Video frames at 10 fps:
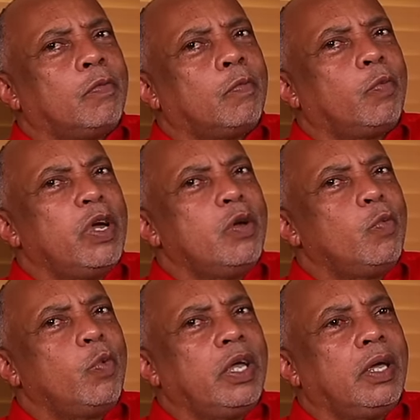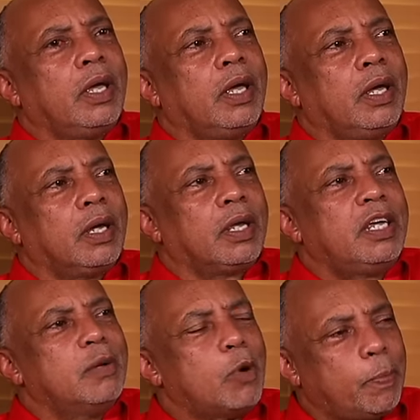when we
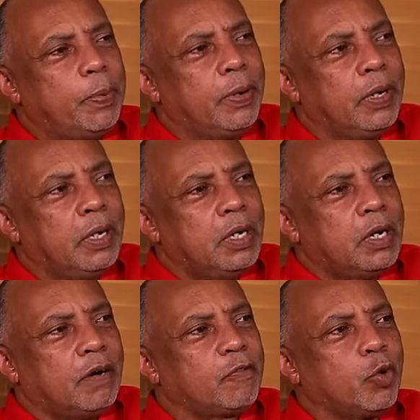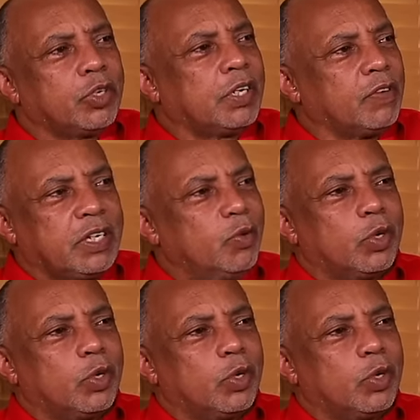came up, of course, everything